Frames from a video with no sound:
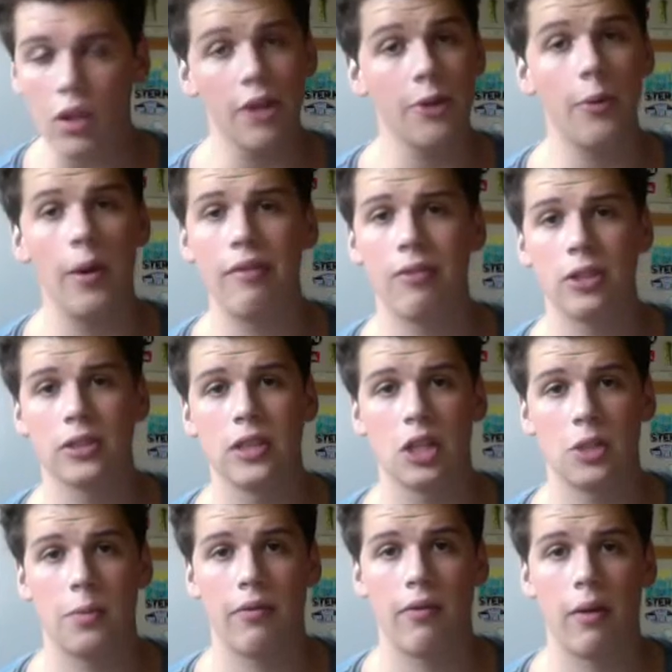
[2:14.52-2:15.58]
Great first
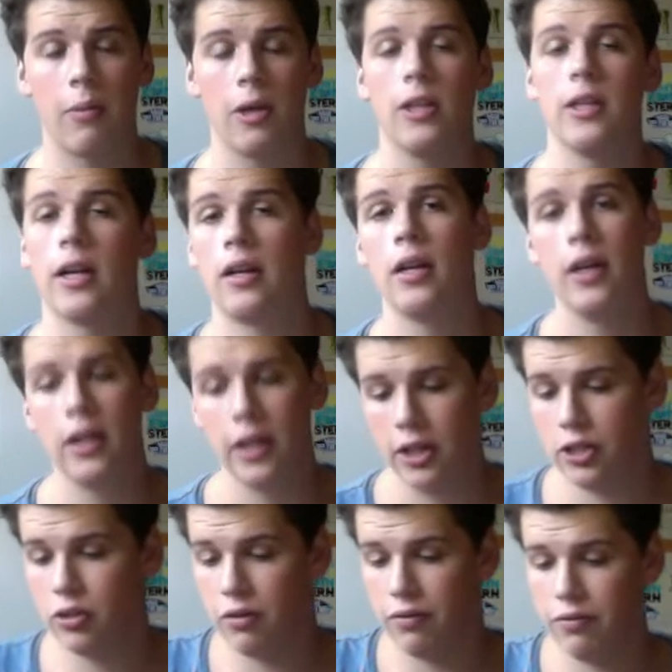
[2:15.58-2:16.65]
touch by Remy, then
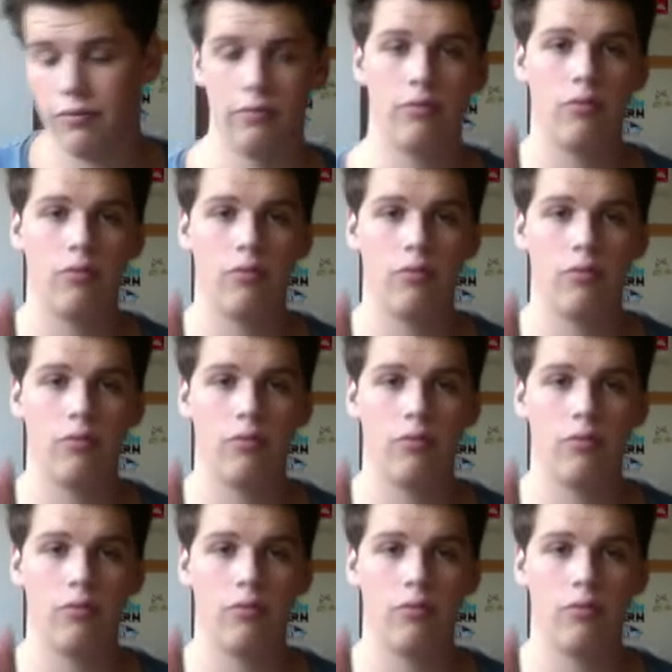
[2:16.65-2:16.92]
he sort of